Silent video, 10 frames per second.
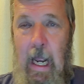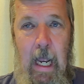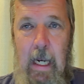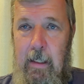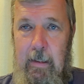
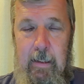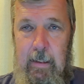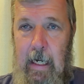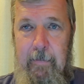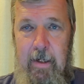I
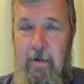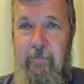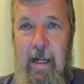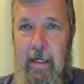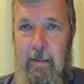mean, you've
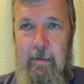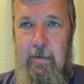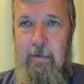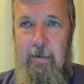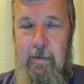got
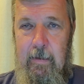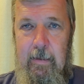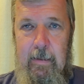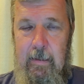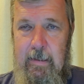
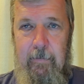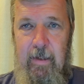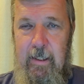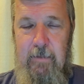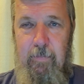some of
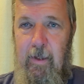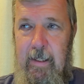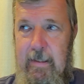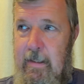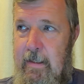these
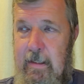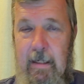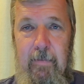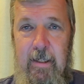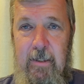places and
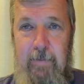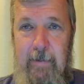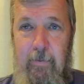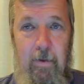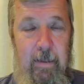some of these
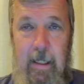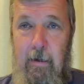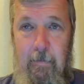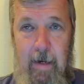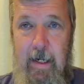people that
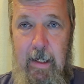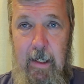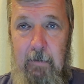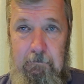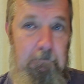are
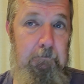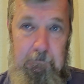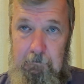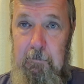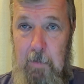making
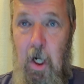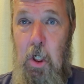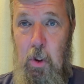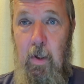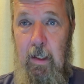a
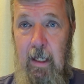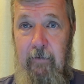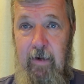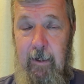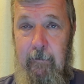good
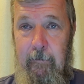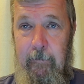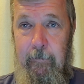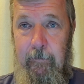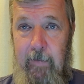living
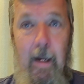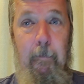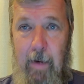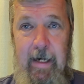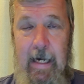
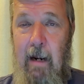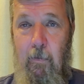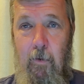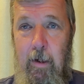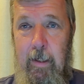by not
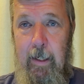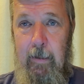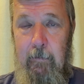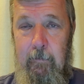working.